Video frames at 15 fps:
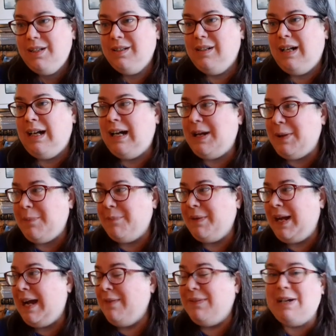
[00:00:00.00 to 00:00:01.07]
Um,
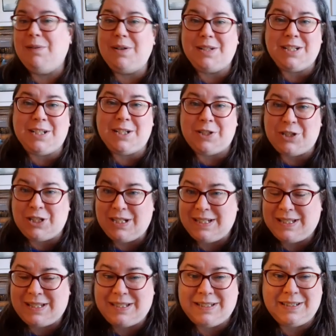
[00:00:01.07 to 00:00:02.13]
yeah, they were
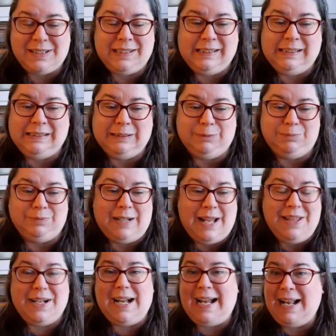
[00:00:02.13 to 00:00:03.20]
delicious. Um, I
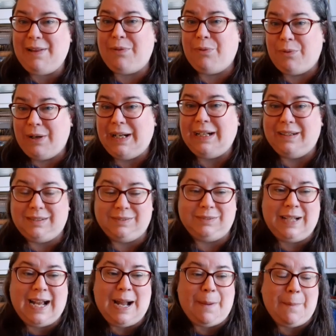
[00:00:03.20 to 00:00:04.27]
think I had three.
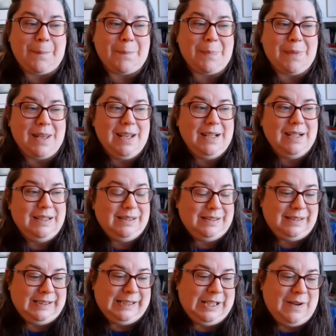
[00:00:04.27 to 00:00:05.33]
Yeah. And,
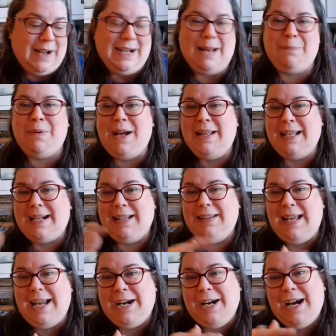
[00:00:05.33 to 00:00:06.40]
and I put like a
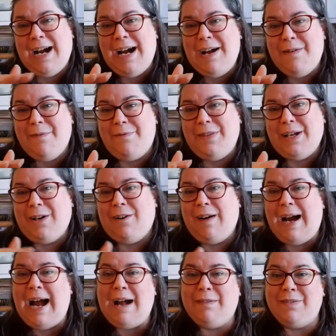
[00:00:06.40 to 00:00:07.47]
layer of the
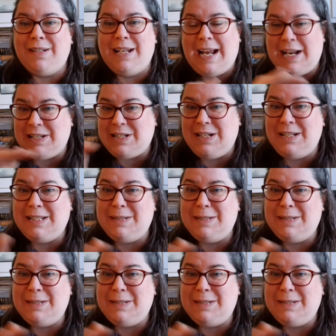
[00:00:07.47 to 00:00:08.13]
Kraft hazelnut